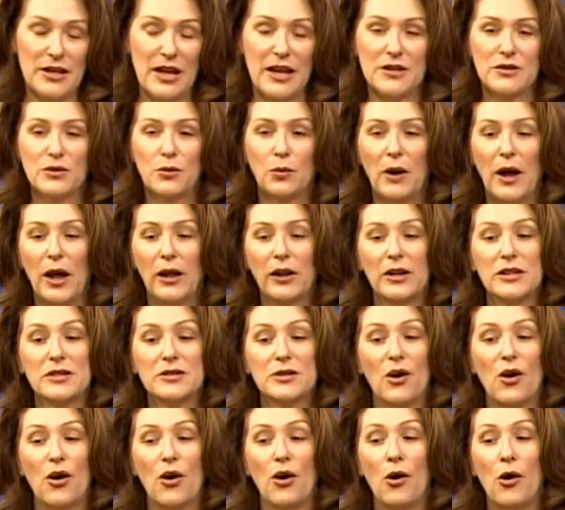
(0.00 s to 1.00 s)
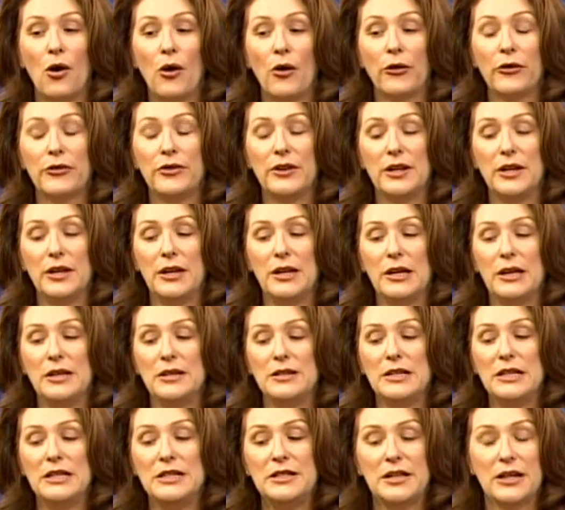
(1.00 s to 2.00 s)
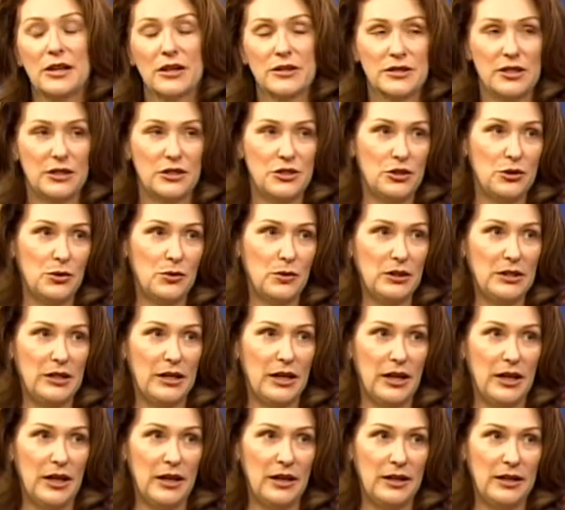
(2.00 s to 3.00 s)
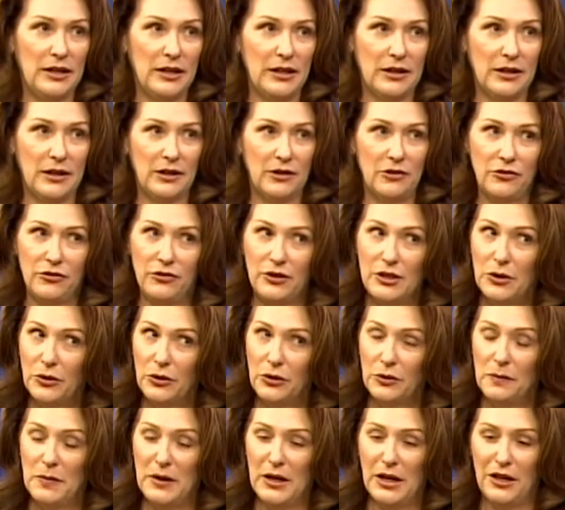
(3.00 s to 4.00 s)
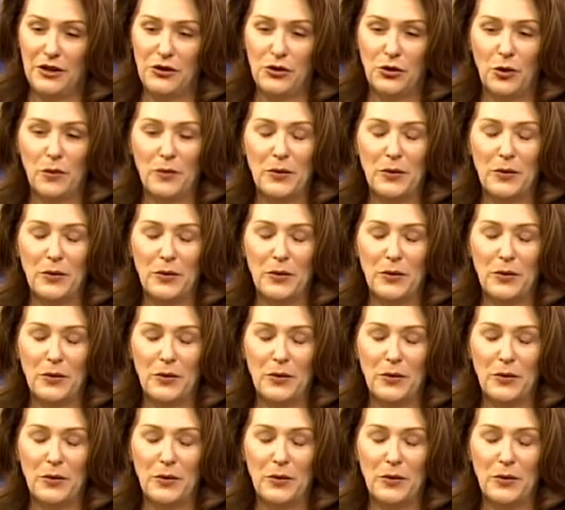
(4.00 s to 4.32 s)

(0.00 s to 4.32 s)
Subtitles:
as well as all the details that you would get in a field manual,